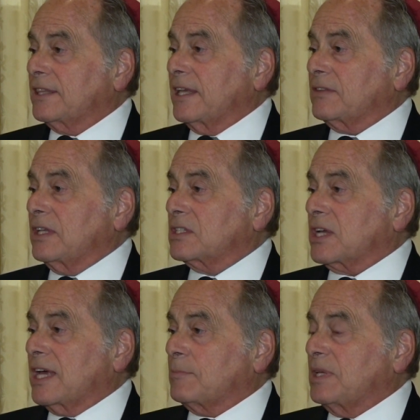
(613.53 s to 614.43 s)
that there's
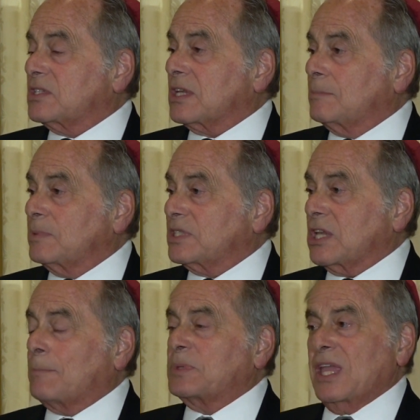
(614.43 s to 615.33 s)
got to be some
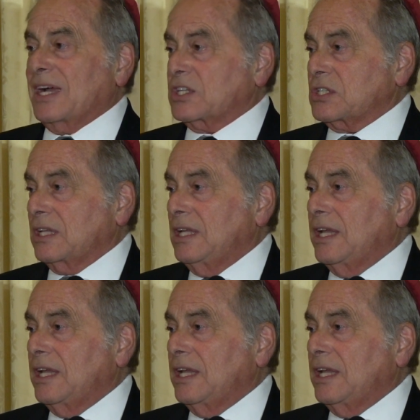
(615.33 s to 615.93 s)
subtext